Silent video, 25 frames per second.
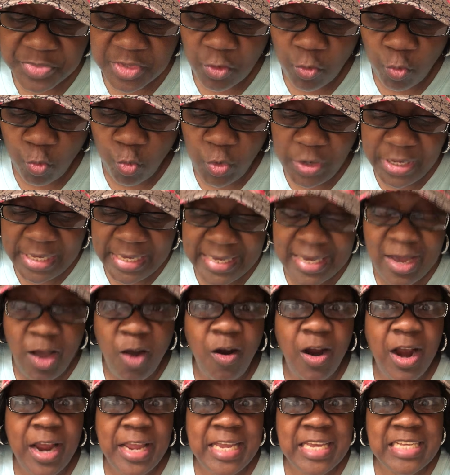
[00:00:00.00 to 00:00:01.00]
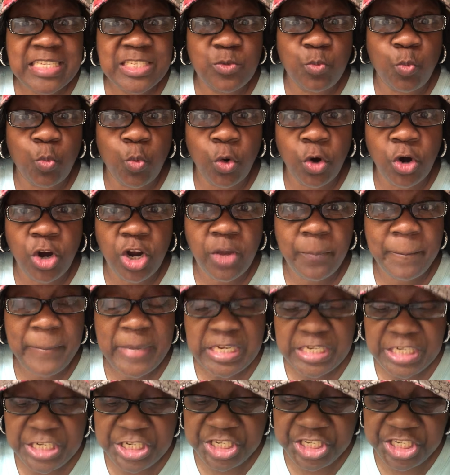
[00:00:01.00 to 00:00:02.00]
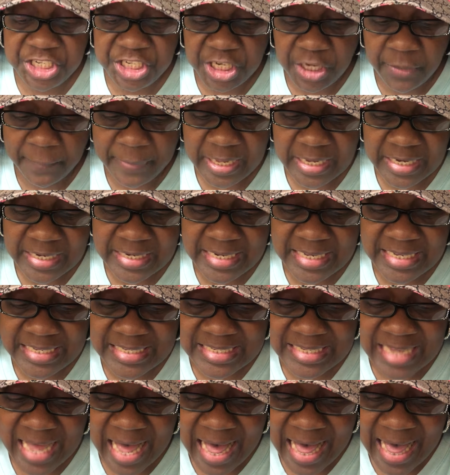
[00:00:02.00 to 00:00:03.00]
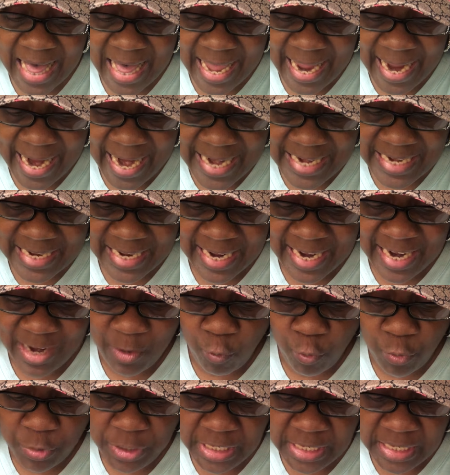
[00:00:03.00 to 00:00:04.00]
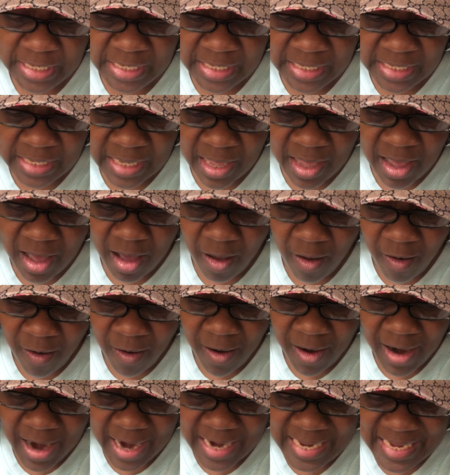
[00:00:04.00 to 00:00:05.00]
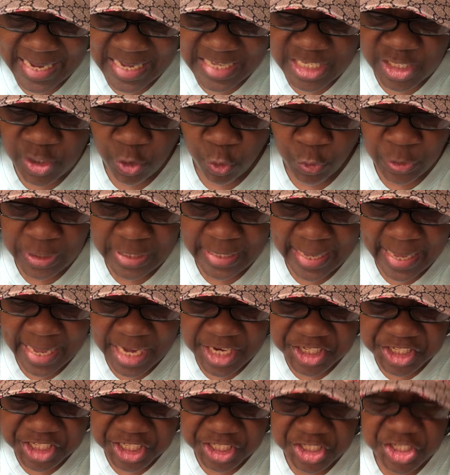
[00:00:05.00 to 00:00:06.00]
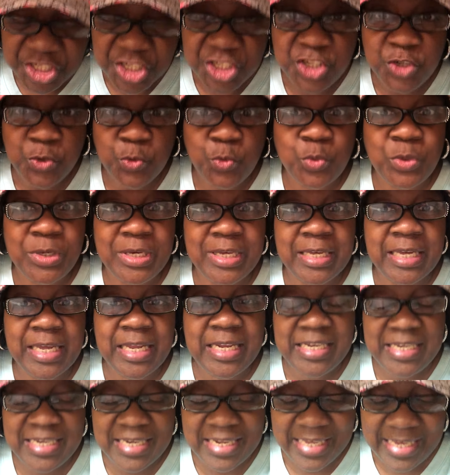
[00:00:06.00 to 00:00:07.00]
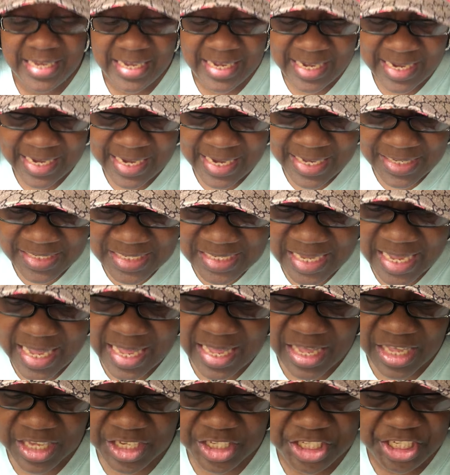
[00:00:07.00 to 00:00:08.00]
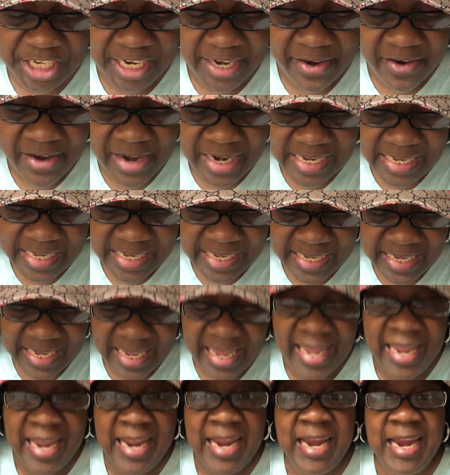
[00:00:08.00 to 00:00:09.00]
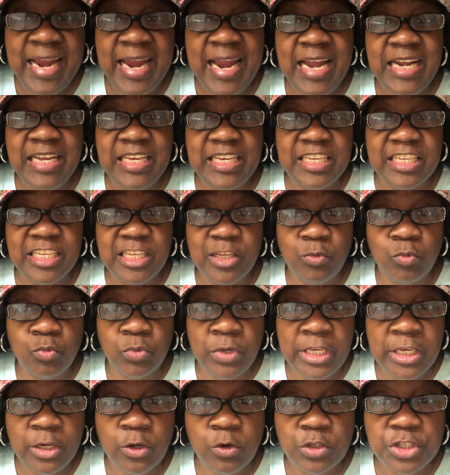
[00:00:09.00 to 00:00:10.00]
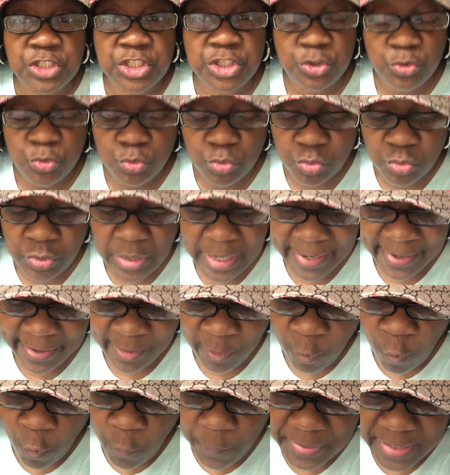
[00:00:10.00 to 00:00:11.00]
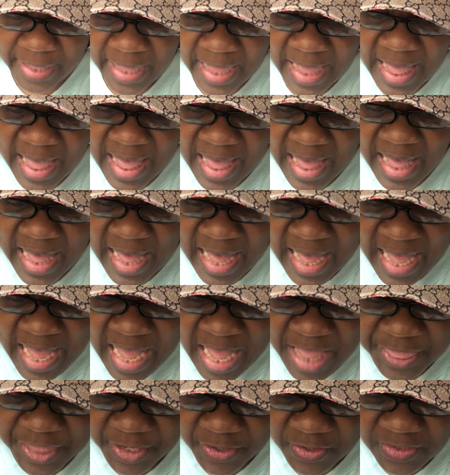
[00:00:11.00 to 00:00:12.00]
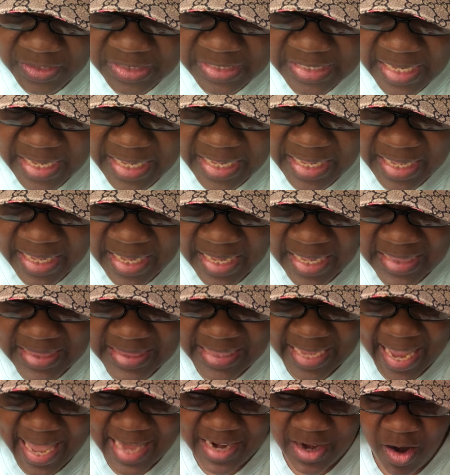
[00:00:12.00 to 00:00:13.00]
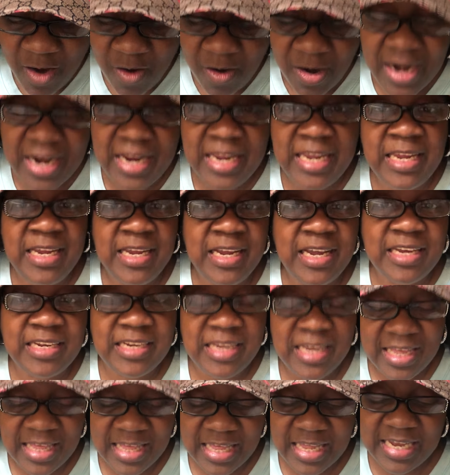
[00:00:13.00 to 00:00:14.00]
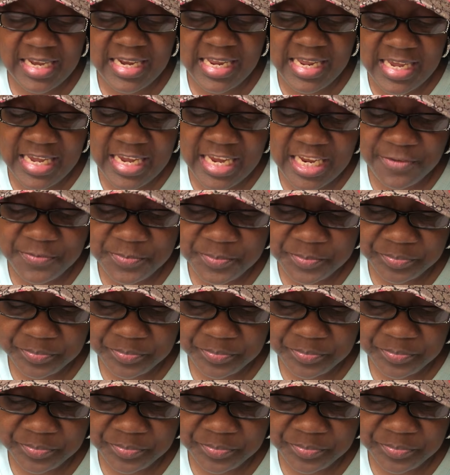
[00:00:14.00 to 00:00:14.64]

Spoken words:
We are his workmanship designed, and we are his creation to do good deeds, charity, and goodwill to help others that are in need.